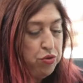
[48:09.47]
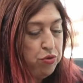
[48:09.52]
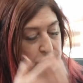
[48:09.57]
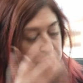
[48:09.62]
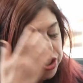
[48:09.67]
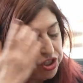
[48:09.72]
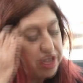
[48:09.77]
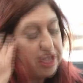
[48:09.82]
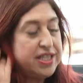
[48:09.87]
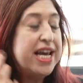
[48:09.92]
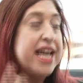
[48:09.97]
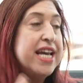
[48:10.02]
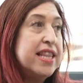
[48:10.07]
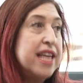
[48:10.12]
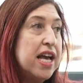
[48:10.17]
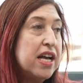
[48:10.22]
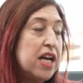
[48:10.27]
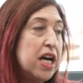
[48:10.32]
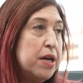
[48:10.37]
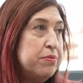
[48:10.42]
you could just
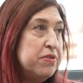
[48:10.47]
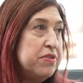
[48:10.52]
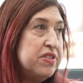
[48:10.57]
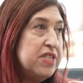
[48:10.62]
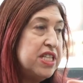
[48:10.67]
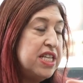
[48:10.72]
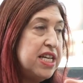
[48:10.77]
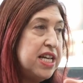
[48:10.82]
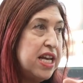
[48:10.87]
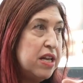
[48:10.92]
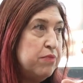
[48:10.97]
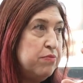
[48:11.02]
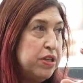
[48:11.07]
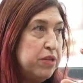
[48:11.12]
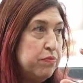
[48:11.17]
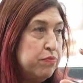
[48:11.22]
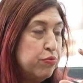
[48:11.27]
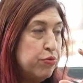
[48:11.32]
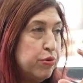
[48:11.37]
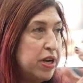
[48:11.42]
take that cup of tea
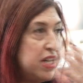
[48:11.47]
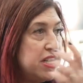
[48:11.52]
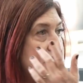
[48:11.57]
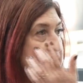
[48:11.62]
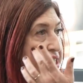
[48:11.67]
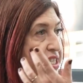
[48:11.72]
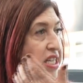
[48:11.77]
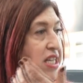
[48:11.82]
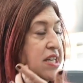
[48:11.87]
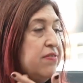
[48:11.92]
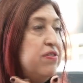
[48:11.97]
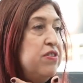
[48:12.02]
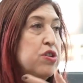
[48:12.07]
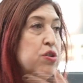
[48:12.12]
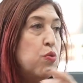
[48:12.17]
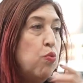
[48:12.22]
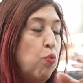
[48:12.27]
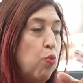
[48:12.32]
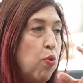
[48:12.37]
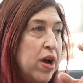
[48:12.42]
and be present
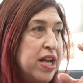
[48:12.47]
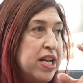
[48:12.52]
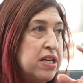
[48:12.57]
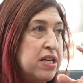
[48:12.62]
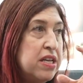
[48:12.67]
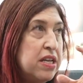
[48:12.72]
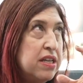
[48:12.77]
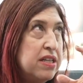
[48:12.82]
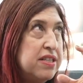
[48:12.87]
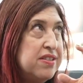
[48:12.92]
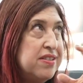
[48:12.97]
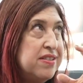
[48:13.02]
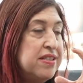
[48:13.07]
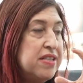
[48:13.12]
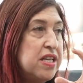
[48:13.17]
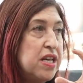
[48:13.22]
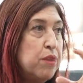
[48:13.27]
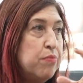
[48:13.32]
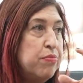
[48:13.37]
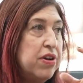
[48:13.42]
even to one
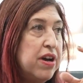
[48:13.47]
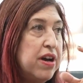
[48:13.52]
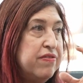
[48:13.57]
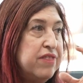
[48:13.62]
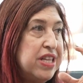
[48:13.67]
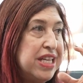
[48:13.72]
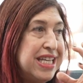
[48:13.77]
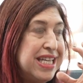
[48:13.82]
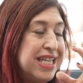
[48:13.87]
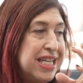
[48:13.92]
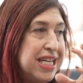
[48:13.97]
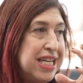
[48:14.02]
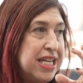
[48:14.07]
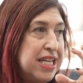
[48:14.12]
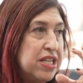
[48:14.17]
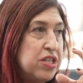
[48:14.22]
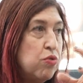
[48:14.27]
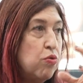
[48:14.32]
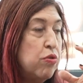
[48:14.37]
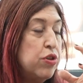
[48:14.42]
sip of the
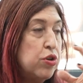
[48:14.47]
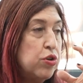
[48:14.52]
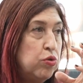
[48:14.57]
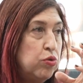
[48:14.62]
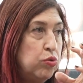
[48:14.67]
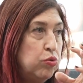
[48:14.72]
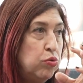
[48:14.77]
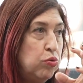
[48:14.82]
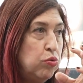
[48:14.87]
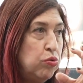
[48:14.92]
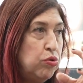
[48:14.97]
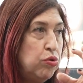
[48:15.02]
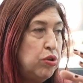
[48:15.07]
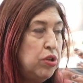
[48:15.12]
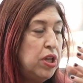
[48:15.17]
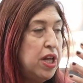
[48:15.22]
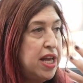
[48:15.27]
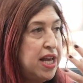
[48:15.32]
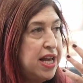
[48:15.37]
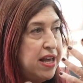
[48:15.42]
heat or the cool.